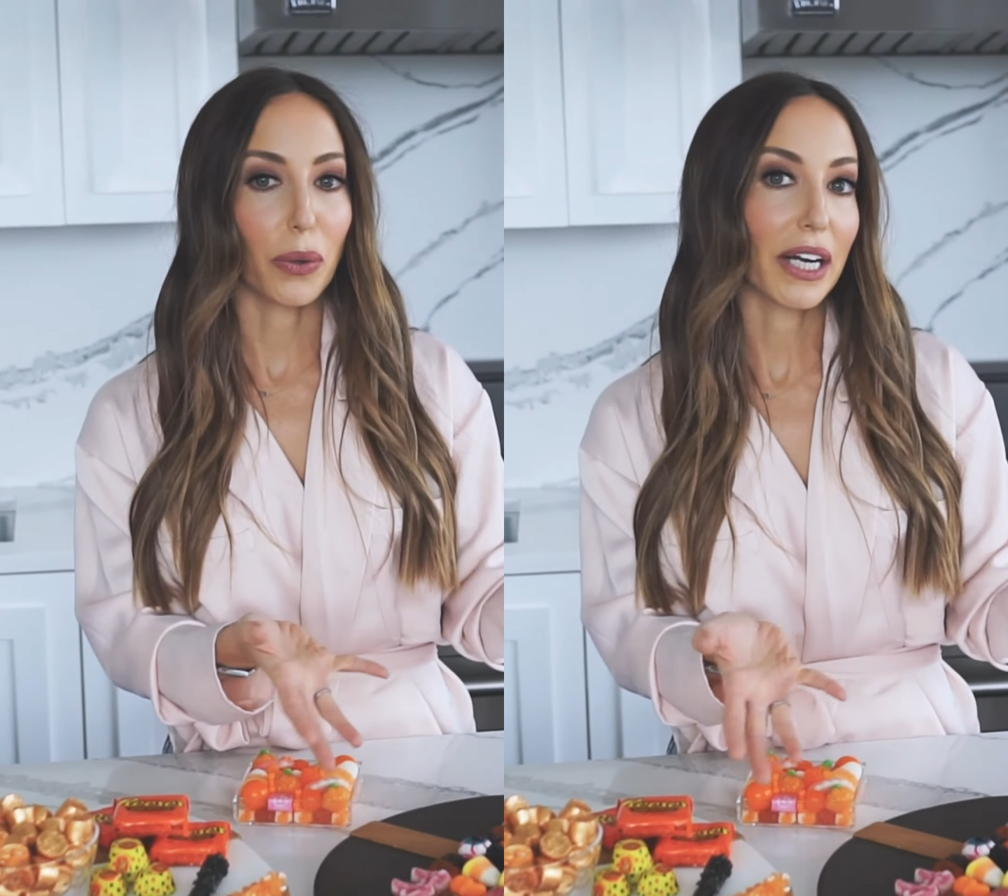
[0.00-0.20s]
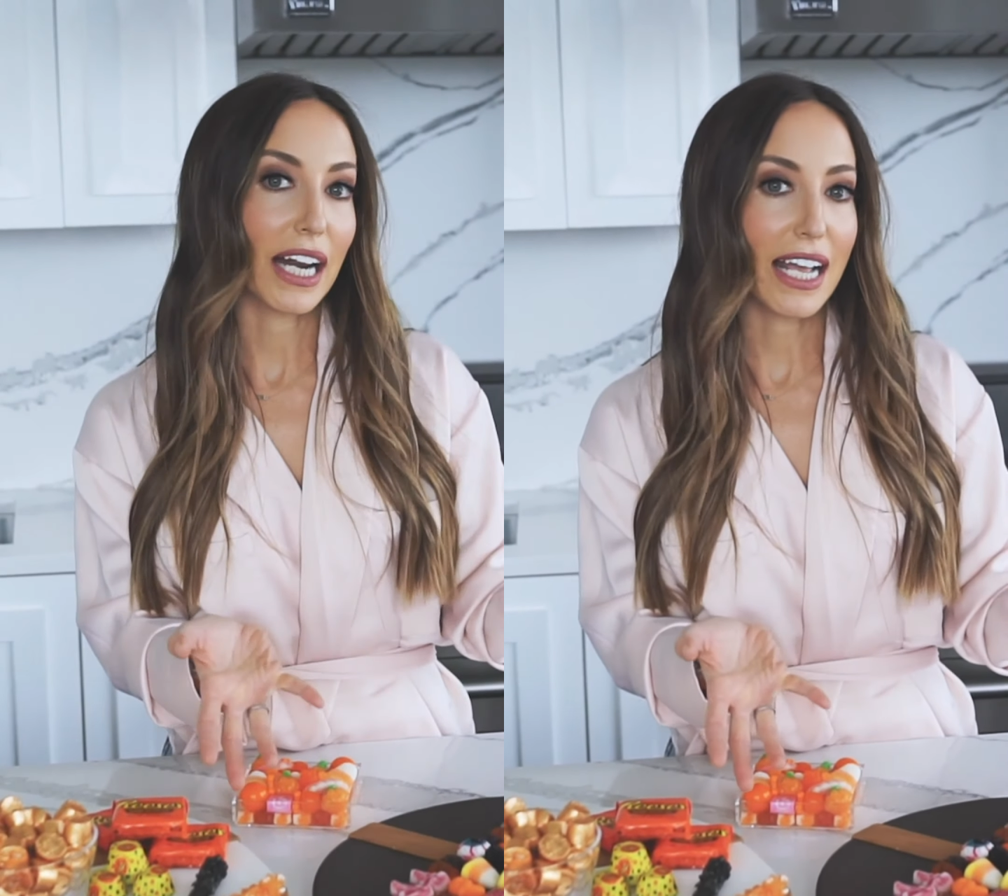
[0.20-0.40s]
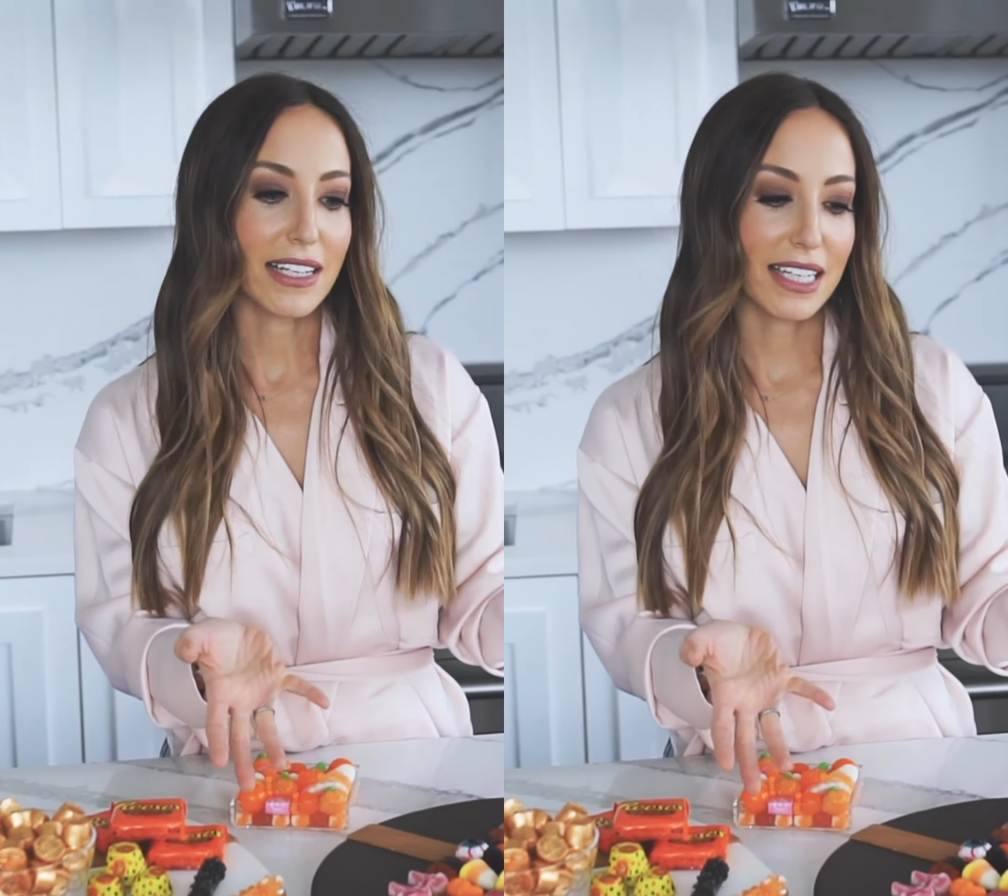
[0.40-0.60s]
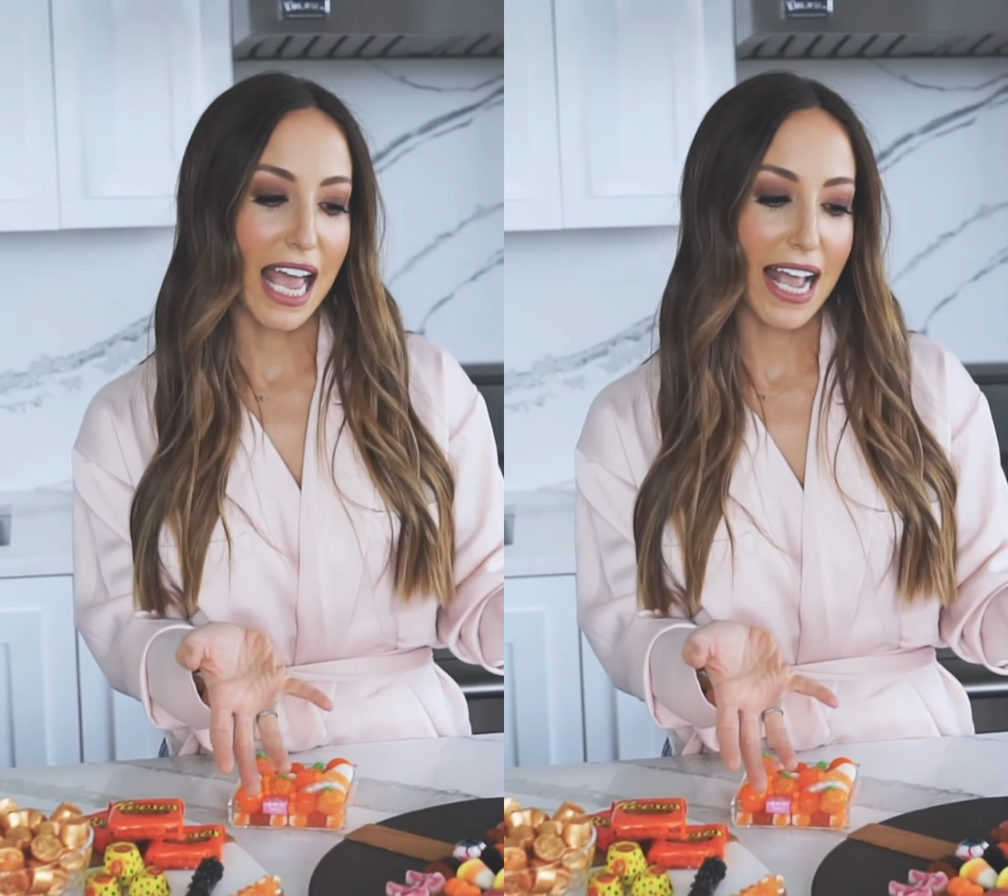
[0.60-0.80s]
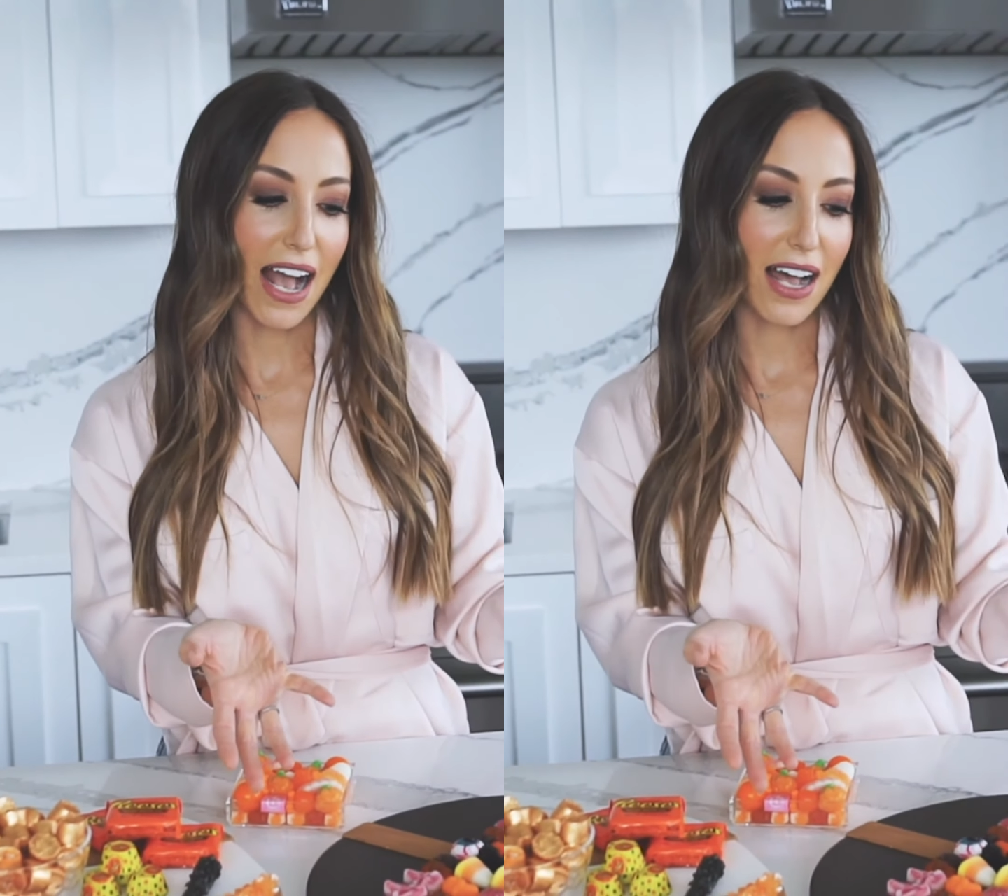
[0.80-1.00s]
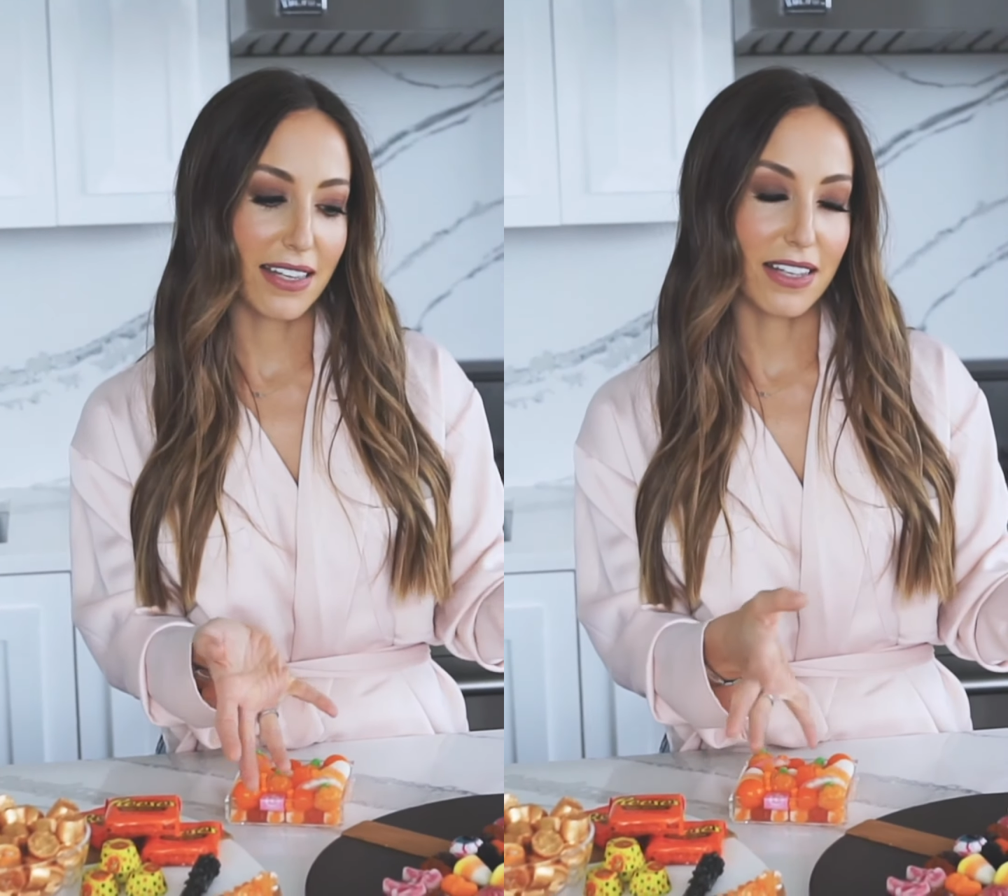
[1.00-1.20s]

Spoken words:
organized chaos.